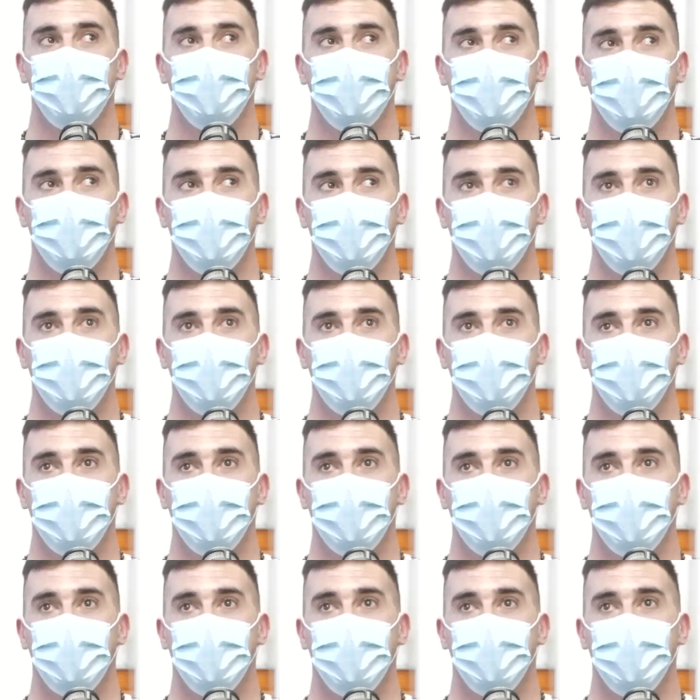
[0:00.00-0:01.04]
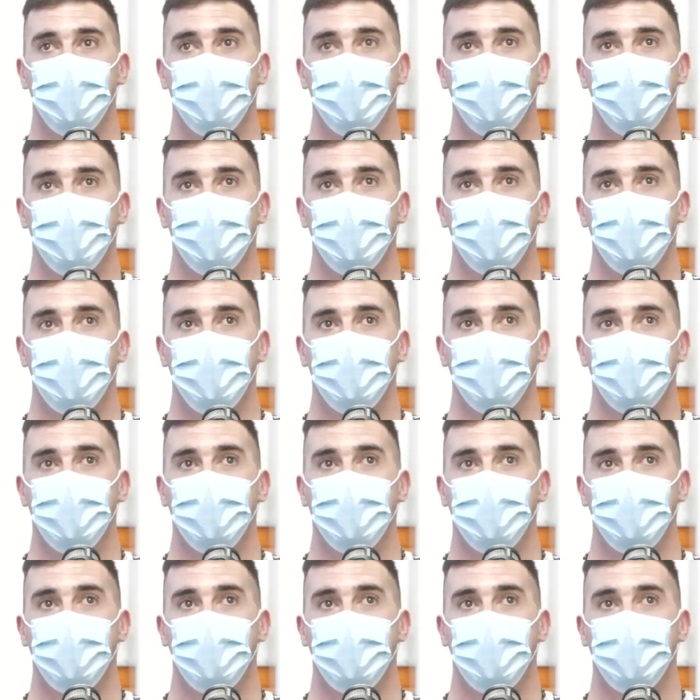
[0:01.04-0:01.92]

(silence)